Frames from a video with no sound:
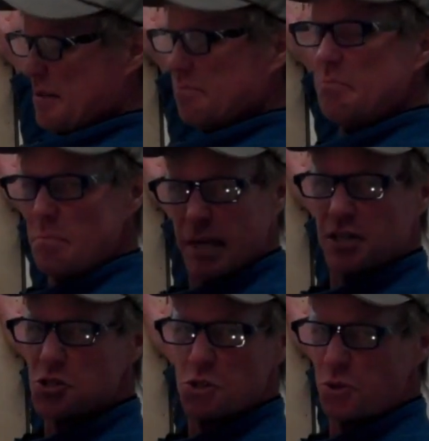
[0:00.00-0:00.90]
big
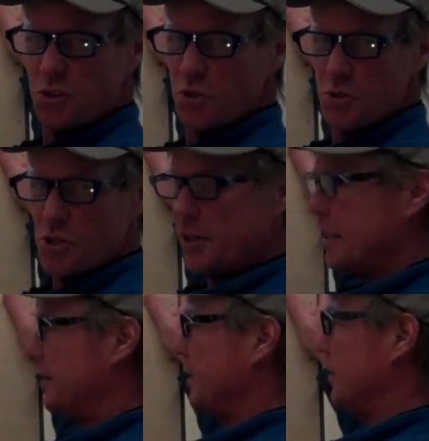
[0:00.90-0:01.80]
screws or
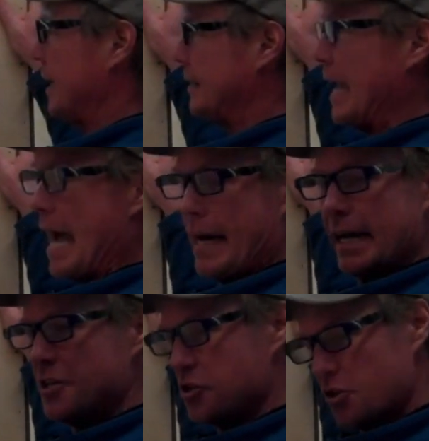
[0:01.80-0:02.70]
anything like that. I
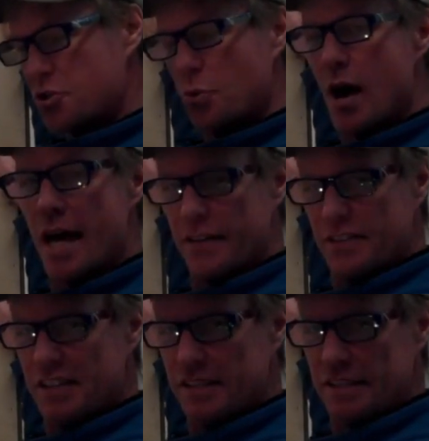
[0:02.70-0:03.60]
just wanted
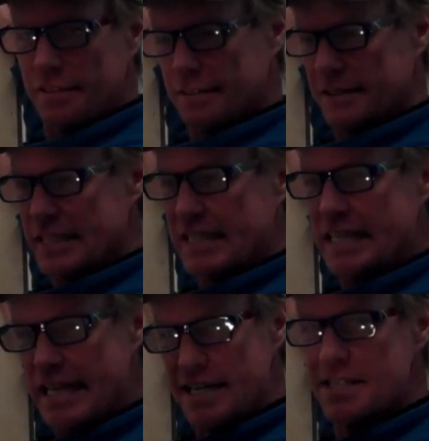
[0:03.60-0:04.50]
the
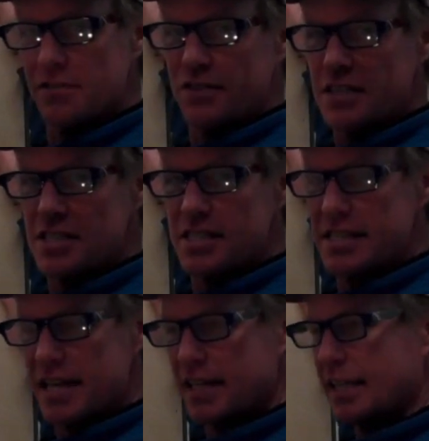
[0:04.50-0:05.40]
adhesive to
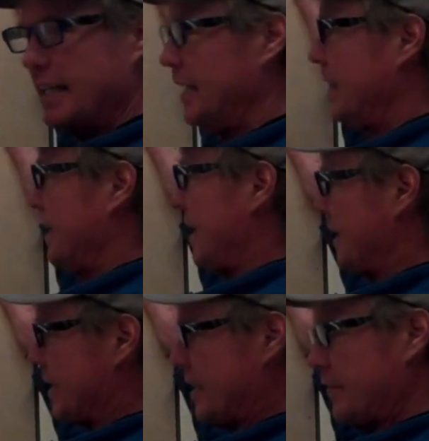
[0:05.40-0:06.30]
stick and
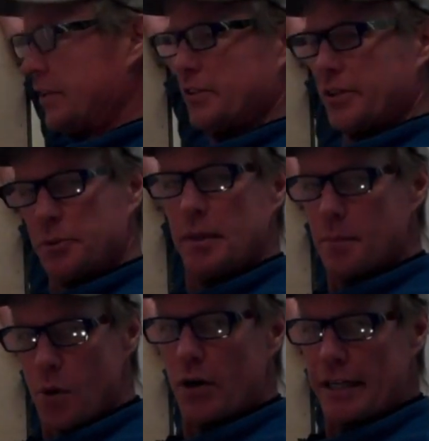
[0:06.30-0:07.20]
to give it a little bit
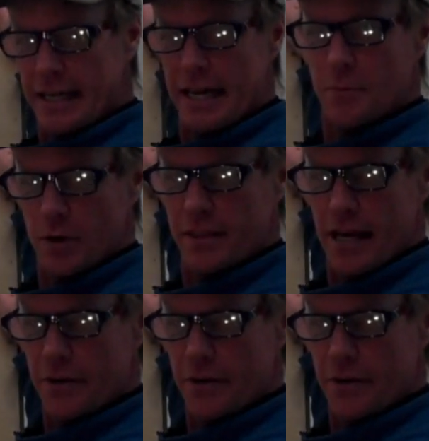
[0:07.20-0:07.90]
more it came with out of the